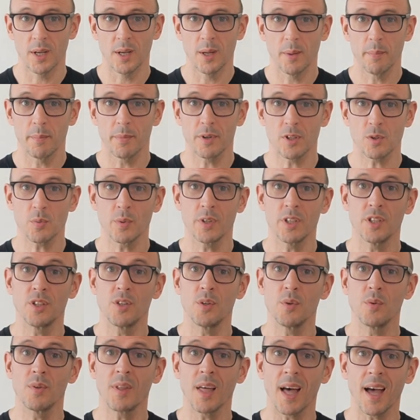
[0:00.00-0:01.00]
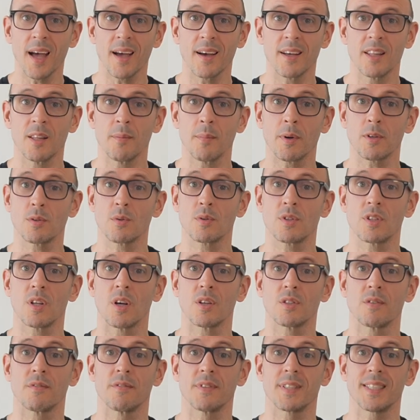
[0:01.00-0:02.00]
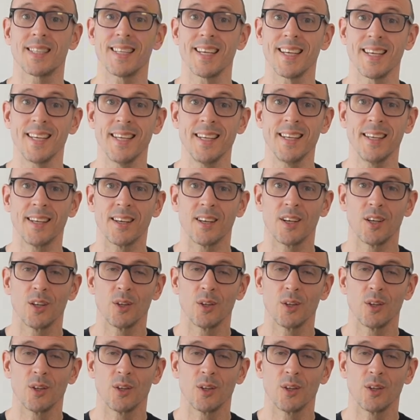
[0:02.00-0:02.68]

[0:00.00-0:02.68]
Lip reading: because when you do that and the muscles start to fatigue,